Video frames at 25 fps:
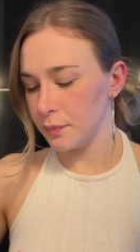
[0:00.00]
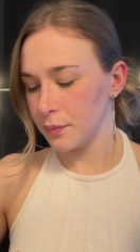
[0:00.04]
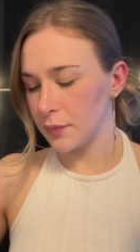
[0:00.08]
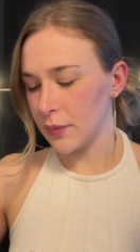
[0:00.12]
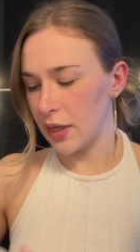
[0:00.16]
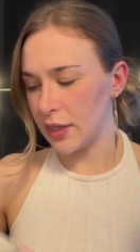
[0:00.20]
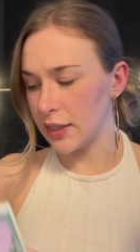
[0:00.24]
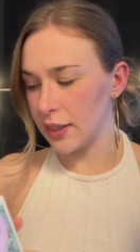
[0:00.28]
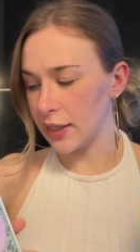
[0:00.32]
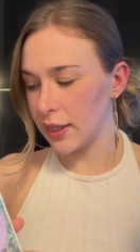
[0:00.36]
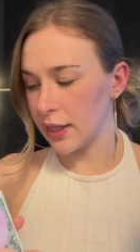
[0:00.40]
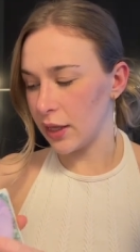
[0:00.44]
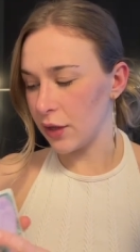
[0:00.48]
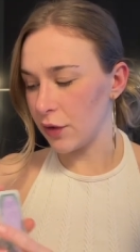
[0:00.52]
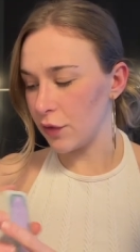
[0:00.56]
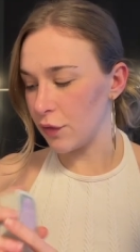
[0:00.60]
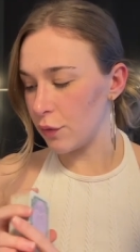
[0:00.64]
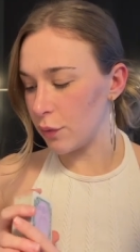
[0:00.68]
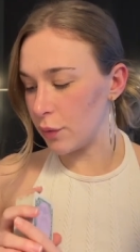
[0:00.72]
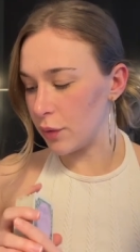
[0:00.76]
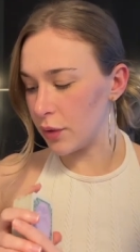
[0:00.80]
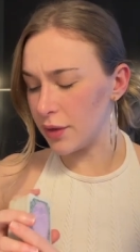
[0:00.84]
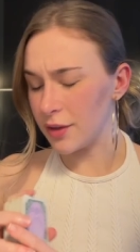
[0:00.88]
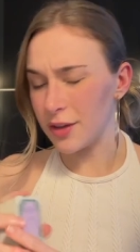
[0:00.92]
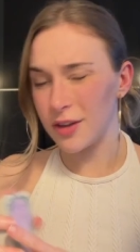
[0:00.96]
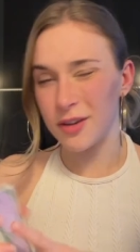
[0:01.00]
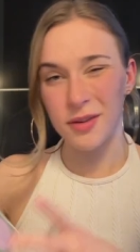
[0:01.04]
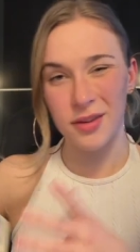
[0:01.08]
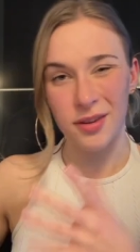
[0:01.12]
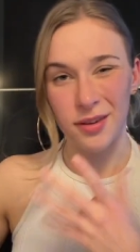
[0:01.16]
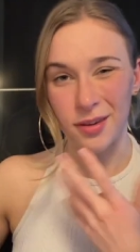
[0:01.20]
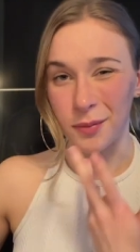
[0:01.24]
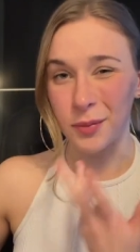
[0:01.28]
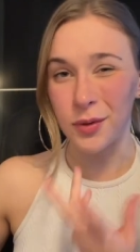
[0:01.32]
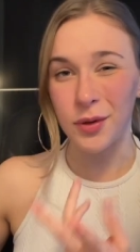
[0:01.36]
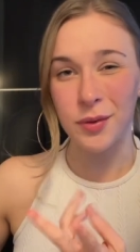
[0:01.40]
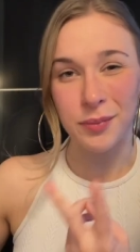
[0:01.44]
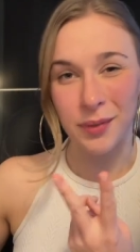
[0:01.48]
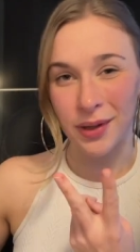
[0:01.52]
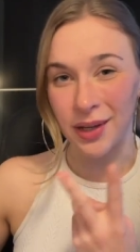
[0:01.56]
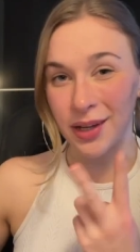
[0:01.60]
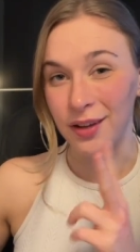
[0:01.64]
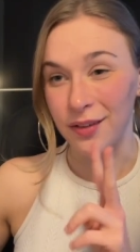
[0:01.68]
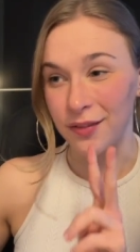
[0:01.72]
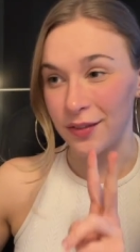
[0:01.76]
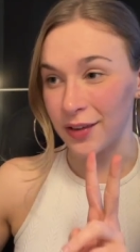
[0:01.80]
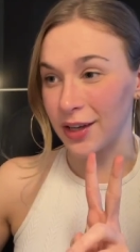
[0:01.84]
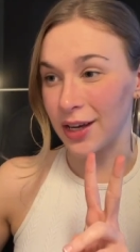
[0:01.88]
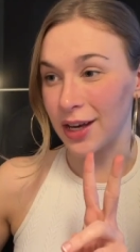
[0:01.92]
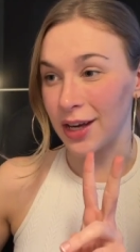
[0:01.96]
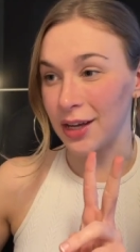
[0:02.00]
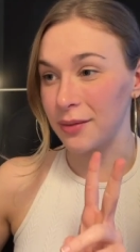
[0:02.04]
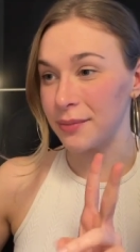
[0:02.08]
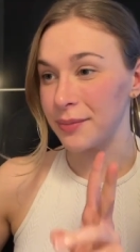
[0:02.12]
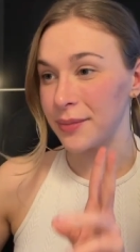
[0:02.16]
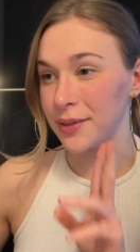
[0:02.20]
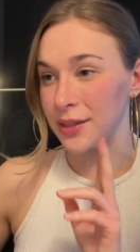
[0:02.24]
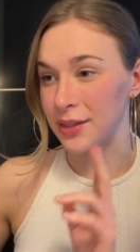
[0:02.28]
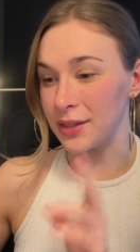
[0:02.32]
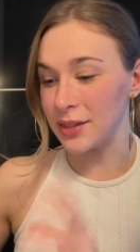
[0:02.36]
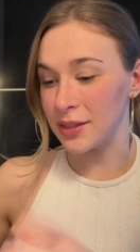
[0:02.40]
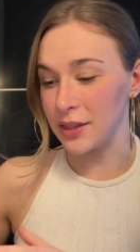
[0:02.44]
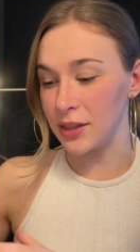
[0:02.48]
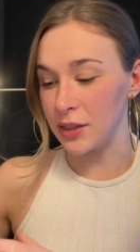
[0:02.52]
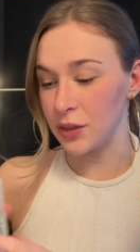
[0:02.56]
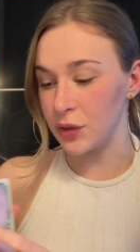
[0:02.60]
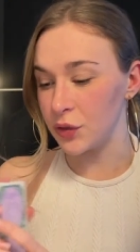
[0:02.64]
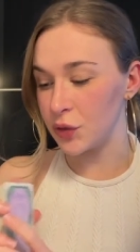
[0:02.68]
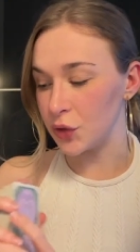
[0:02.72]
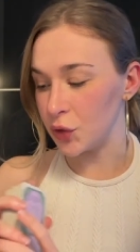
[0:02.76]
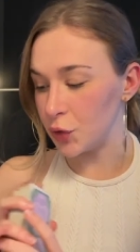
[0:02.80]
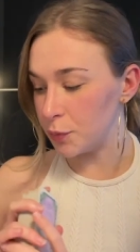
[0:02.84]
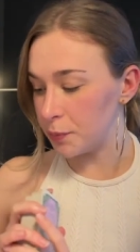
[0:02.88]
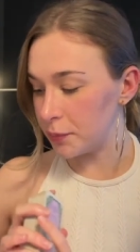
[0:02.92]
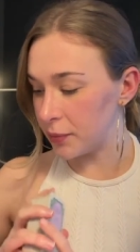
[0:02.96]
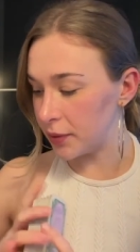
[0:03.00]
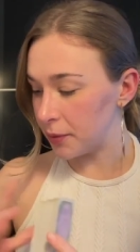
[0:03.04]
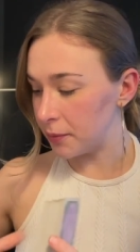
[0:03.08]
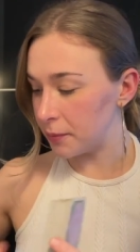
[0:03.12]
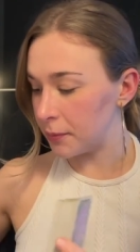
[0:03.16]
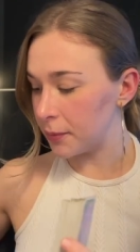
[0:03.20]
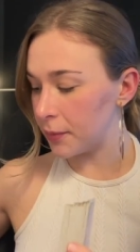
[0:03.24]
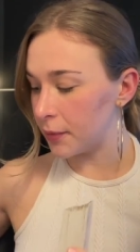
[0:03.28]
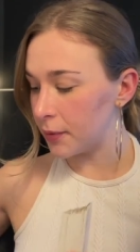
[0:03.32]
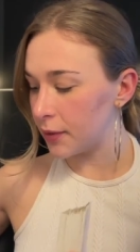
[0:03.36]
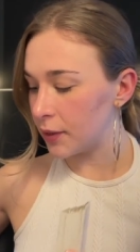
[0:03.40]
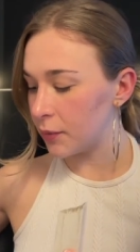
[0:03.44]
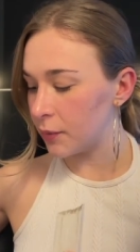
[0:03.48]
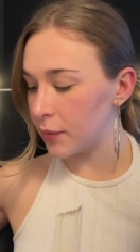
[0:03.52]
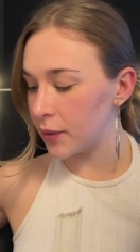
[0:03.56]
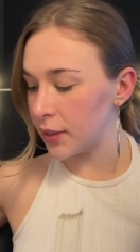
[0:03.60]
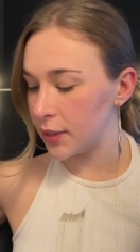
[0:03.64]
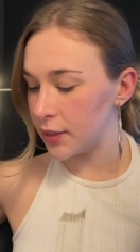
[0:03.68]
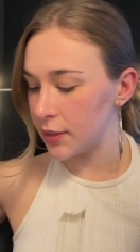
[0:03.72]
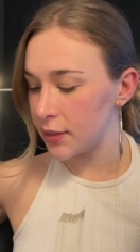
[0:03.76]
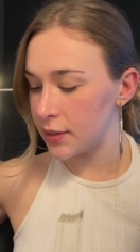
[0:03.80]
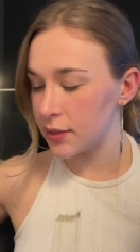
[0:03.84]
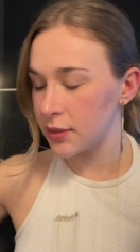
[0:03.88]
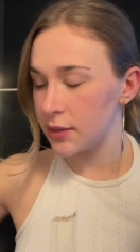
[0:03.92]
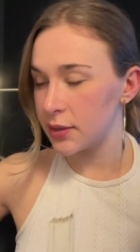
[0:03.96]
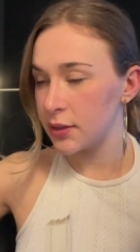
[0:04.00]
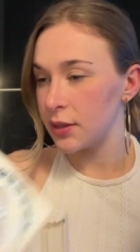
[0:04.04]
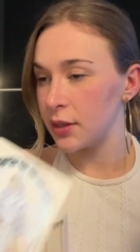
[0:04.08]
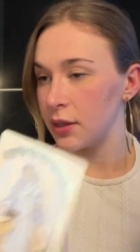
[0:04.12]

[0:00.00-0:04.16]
And the King of Wands. Someone may have again been seeing two people at once,